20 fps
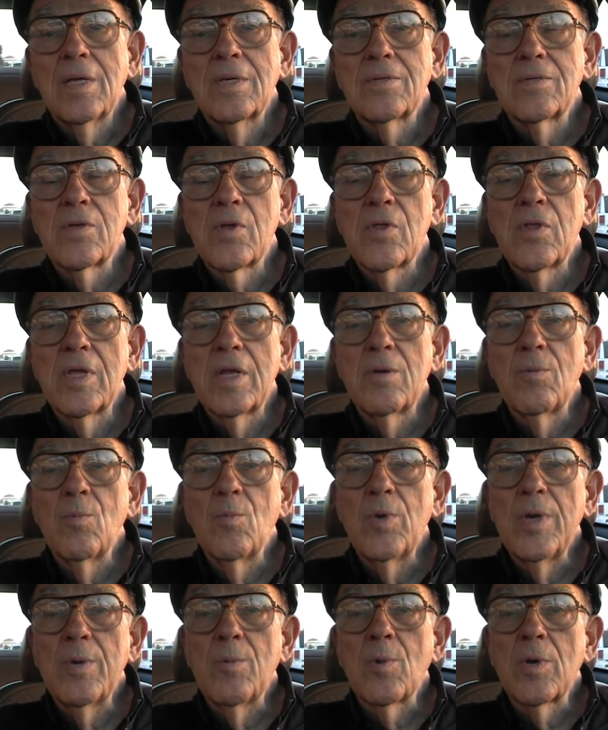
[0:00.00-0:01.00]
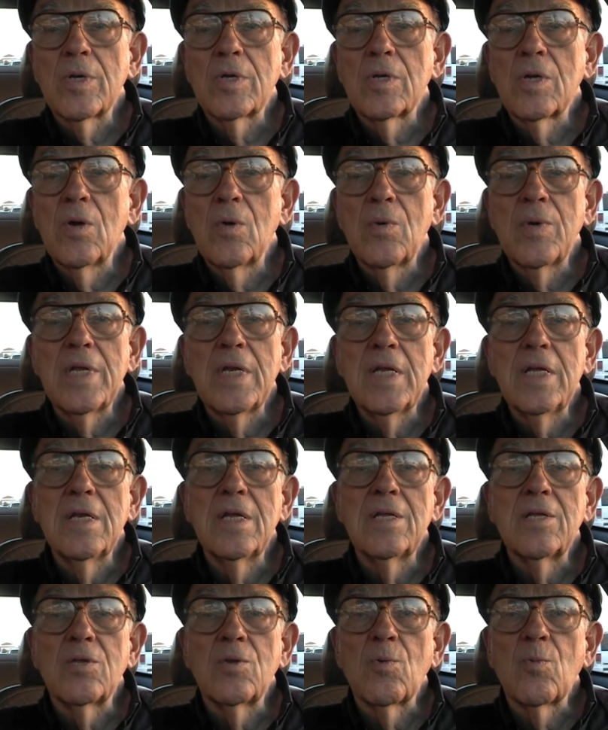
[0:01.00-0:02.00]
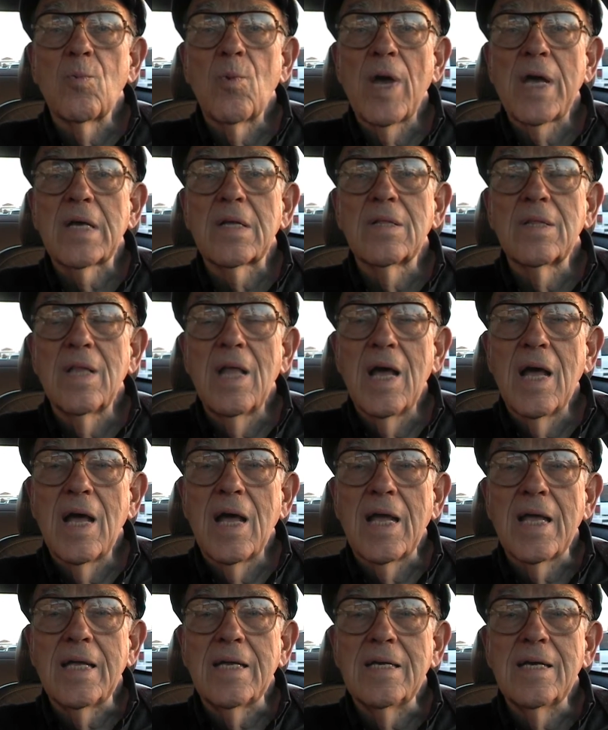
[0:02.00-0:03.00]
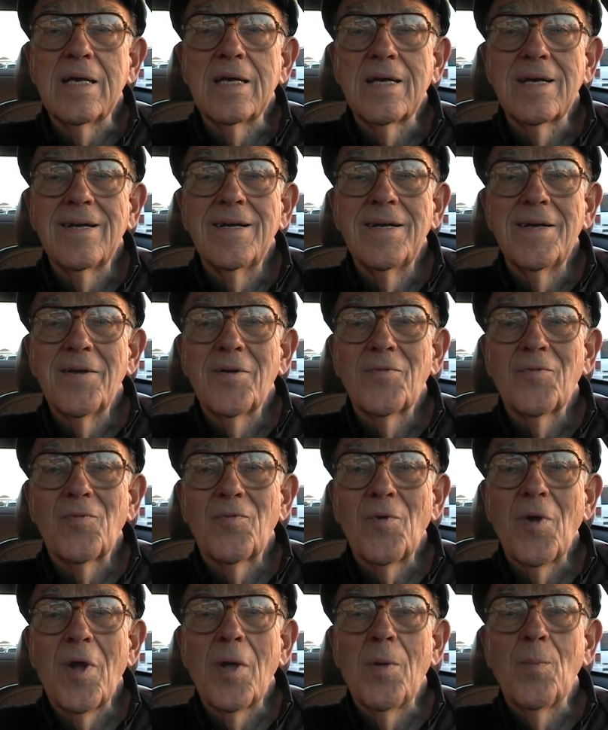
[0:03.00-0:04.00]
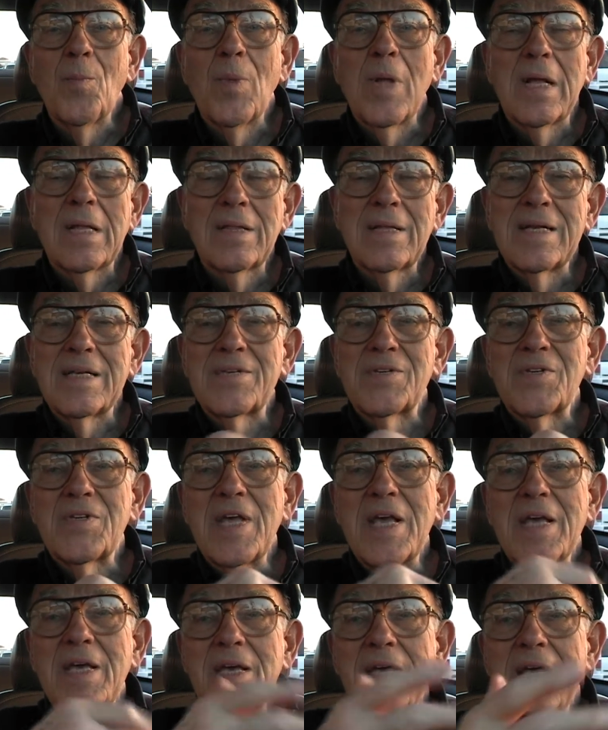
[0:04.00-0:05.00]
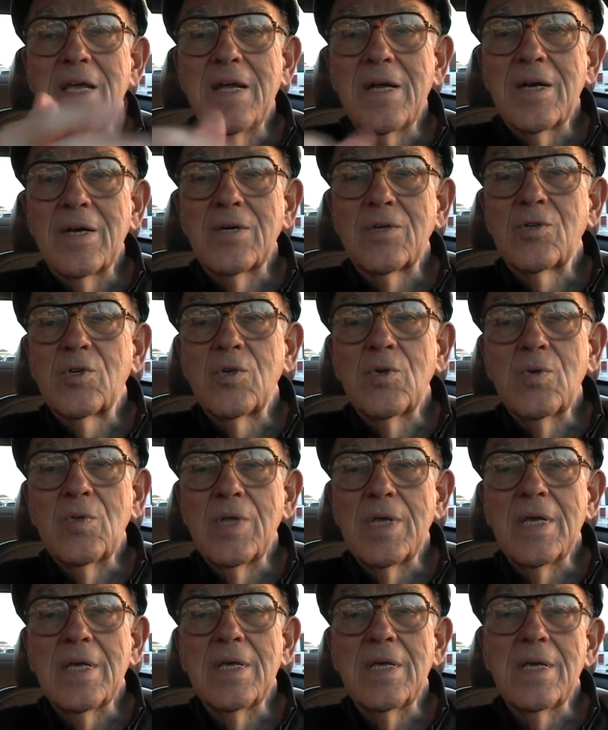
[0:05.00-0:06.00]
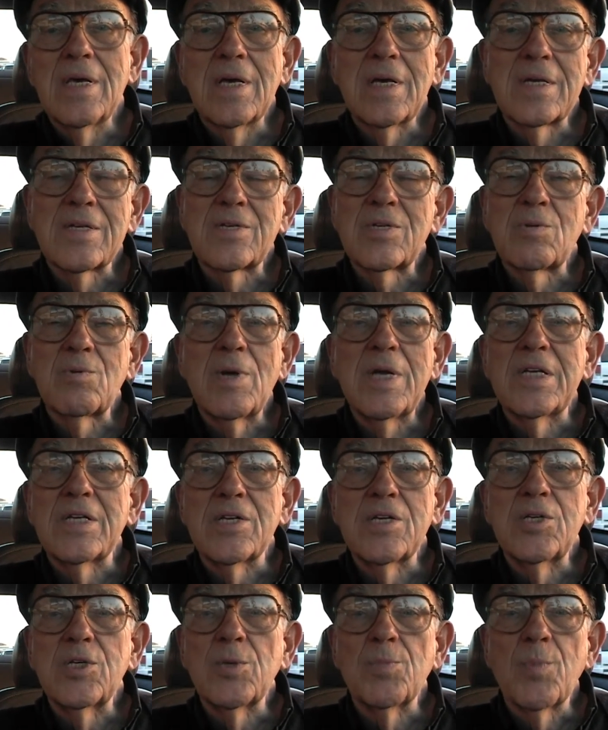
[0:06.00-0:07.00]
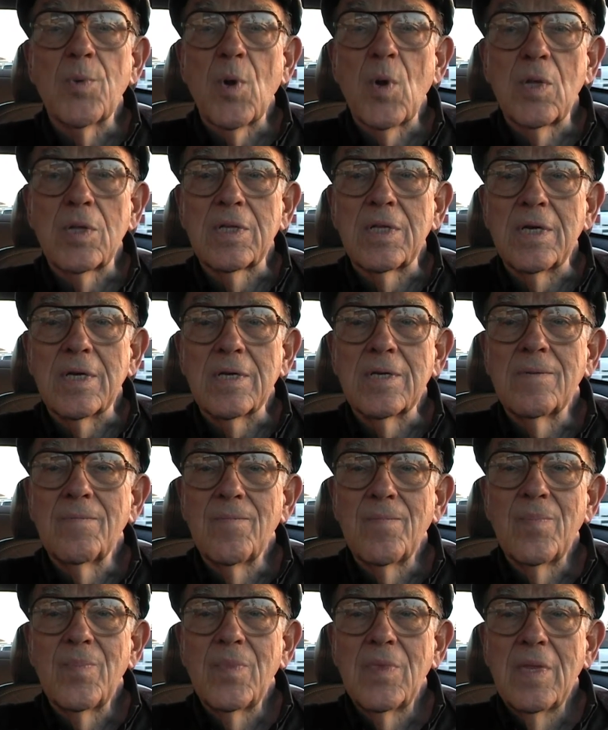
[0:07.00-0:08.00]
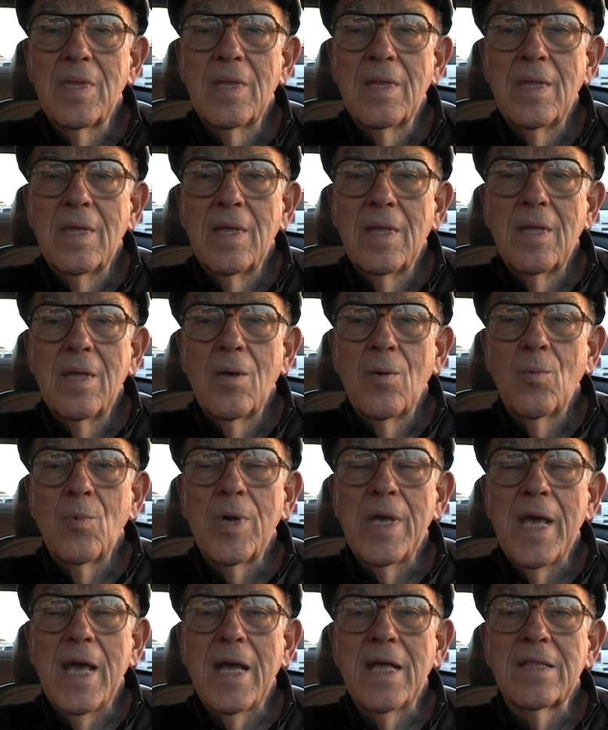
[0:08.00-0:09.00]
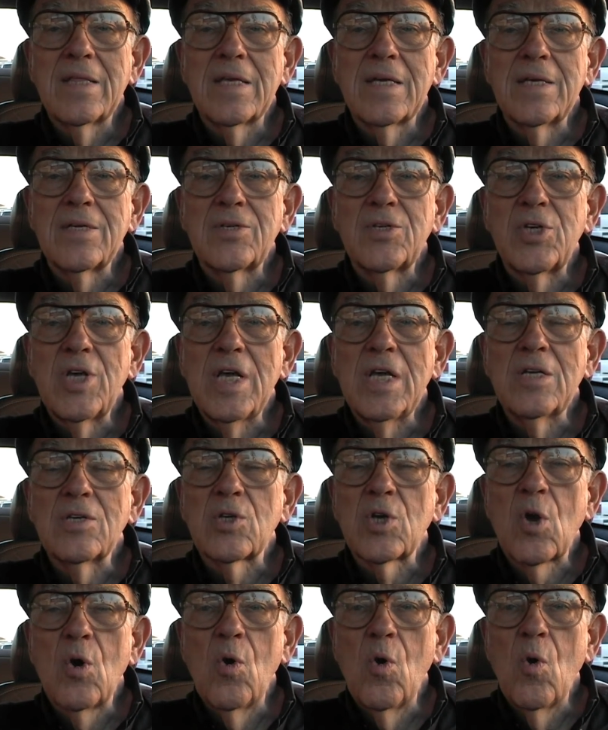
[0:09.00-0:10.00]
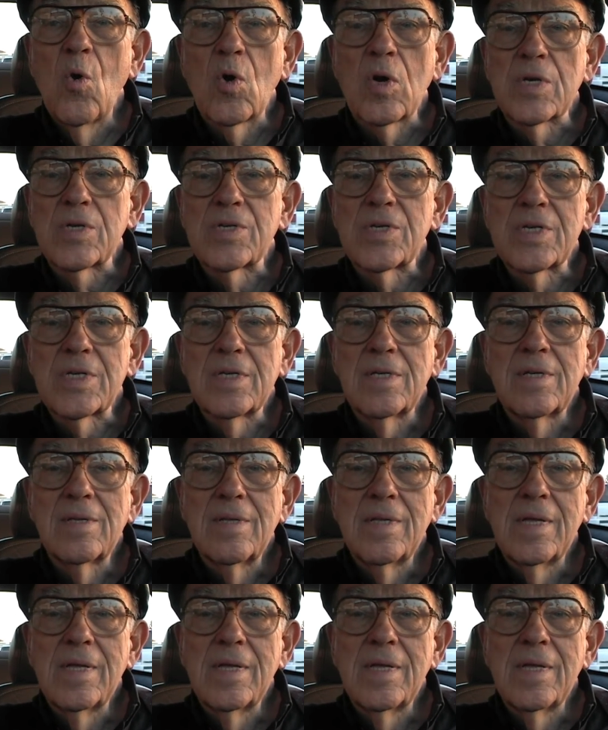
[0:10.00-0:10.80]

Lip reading: so that we weren't going in a direct line from, let's say, here to the Straits of Gibraltar. We had to change course